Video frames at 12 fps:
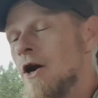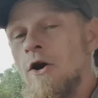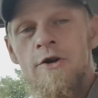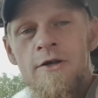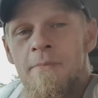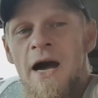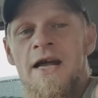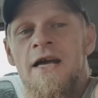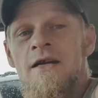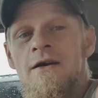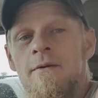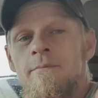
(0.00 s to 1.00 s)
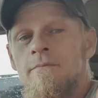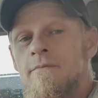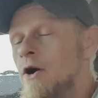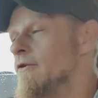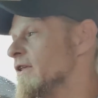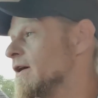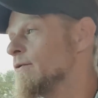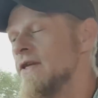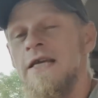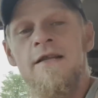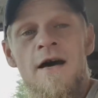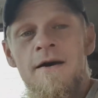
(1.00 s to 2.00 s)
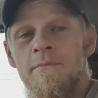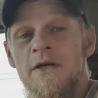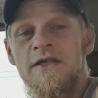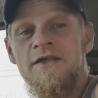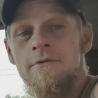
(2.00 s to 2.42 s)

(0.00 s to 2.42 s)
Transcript: or you might end up over there with Elon Musk